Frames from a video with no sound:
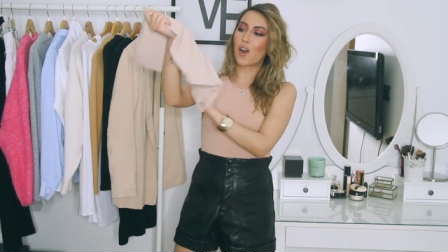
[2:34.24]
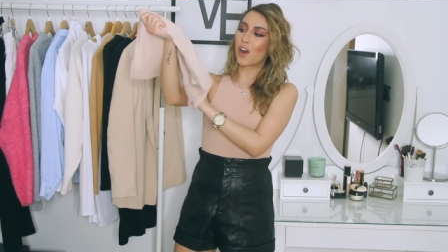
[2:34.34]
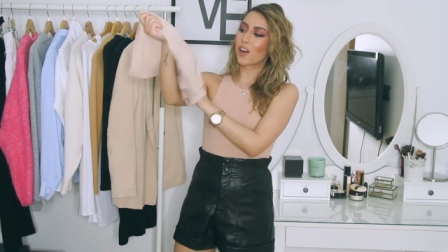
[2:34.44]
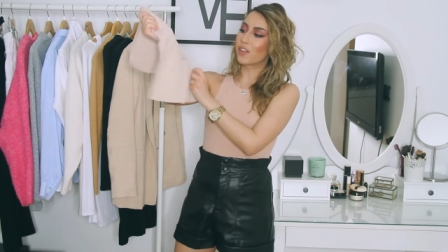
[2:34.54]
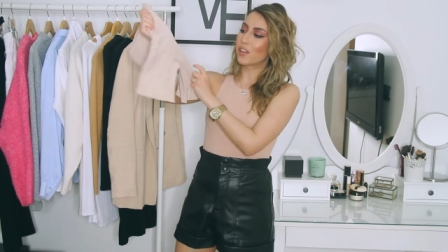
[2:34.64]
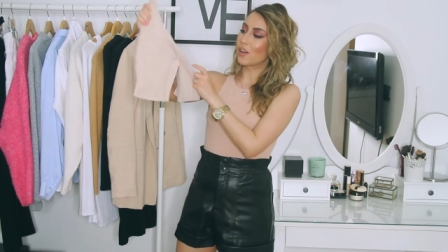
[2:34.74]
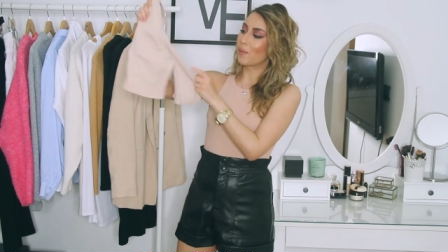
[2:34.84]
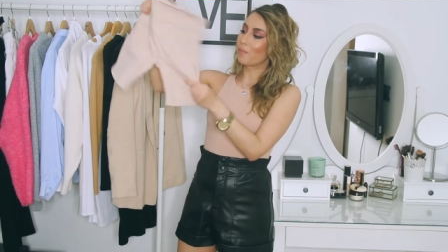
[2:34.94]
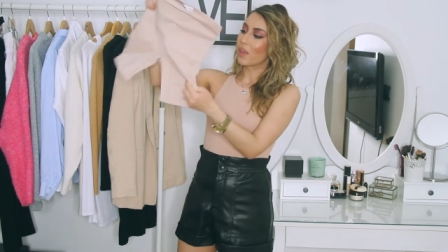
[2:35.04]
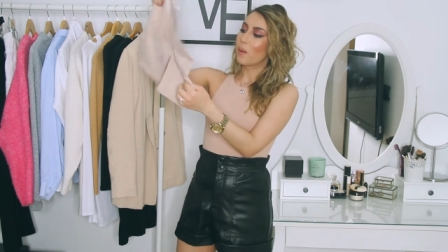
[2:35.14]
are
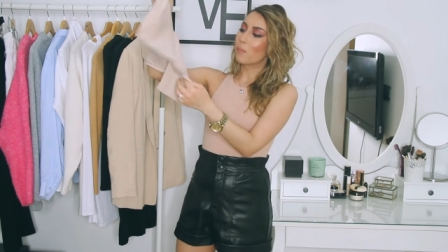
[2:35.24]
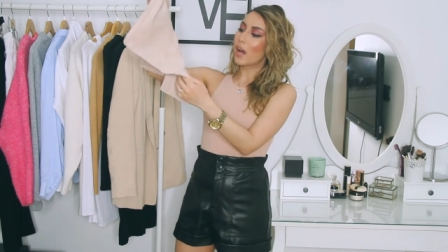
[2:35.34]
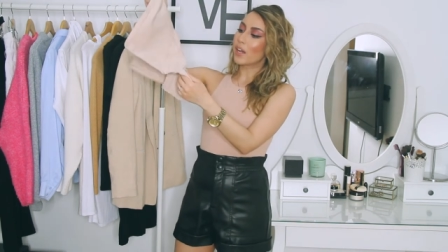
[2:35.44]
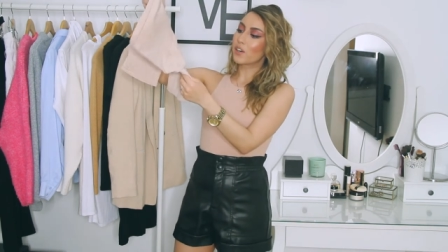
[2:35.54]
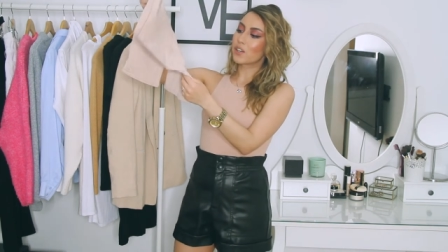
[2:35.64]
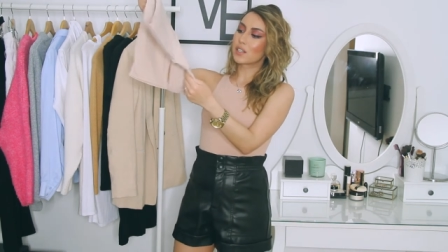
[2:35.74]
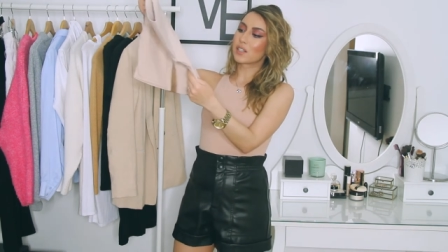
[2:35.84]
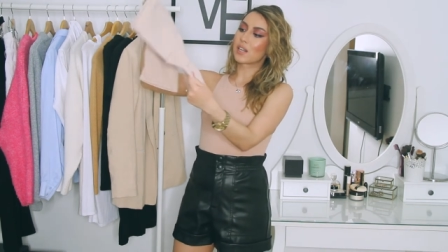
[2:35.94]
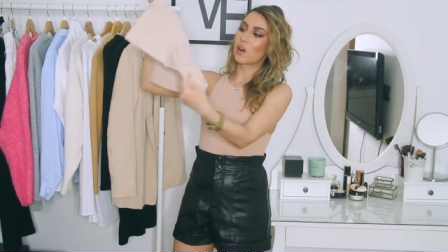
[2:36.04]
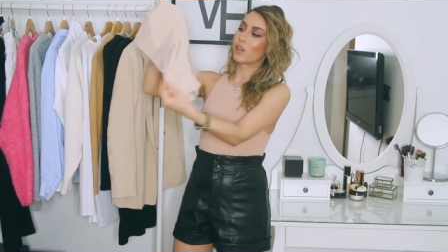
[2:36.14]
the bikers,
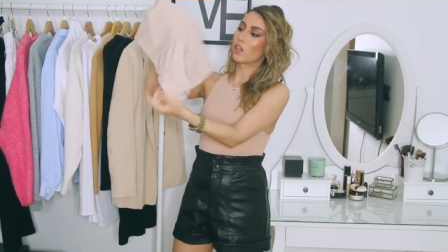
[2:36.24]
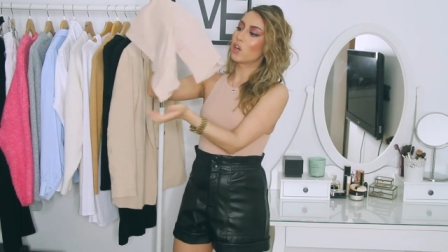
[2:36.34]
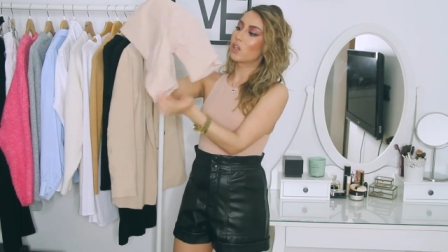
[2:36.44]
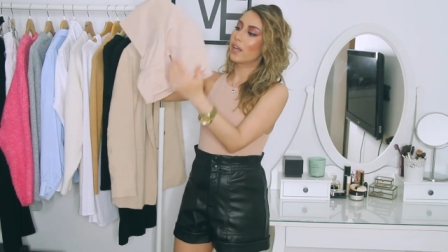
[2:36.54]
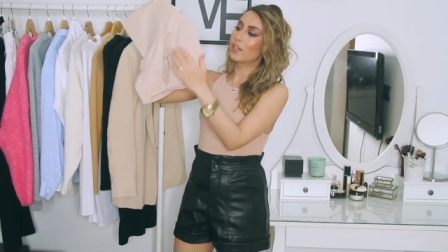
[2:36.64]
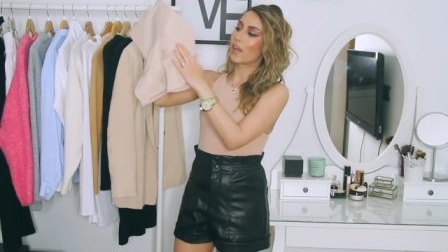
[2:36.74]
this is how they look like.